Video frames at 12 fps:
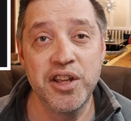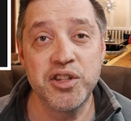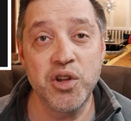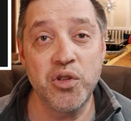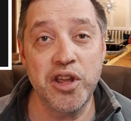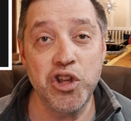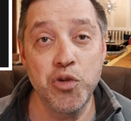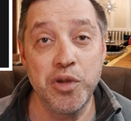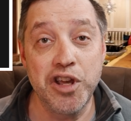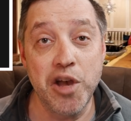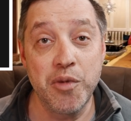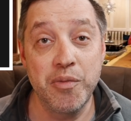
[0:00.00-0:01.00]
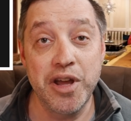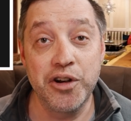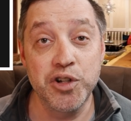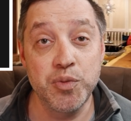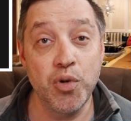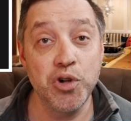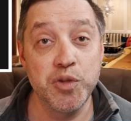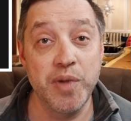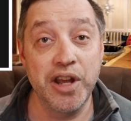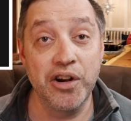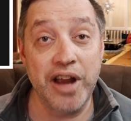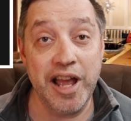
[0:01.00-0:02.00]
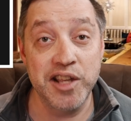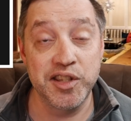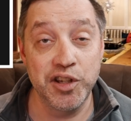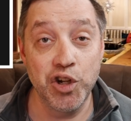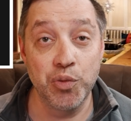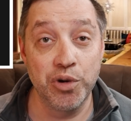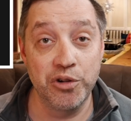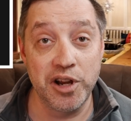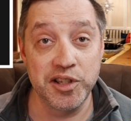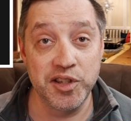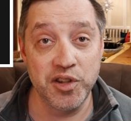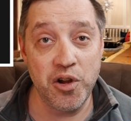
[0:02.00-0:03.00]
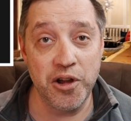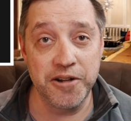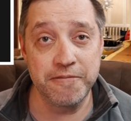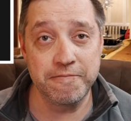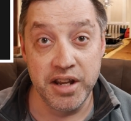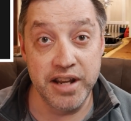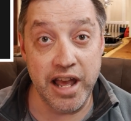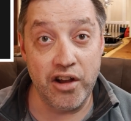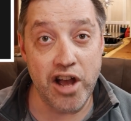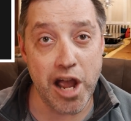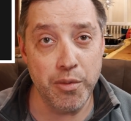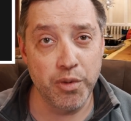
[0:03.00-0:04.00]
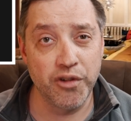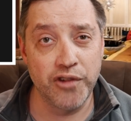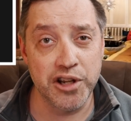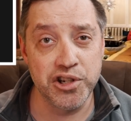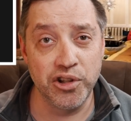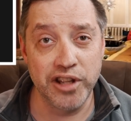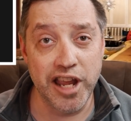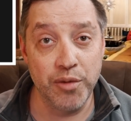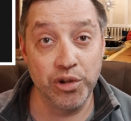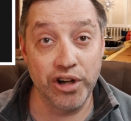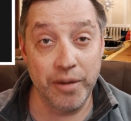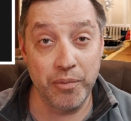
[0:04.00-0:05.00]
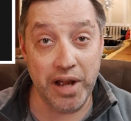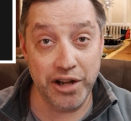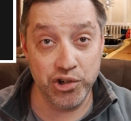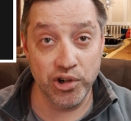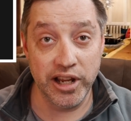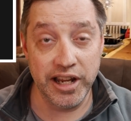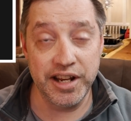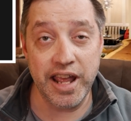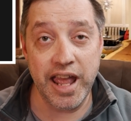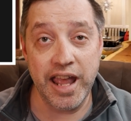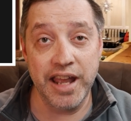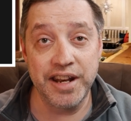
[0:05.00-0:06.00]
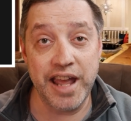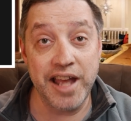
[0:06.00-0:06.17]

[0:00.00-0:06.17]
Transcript: so that you become a better sports bettor as the year progresses on. Now, I'm a professional gambler by trade, and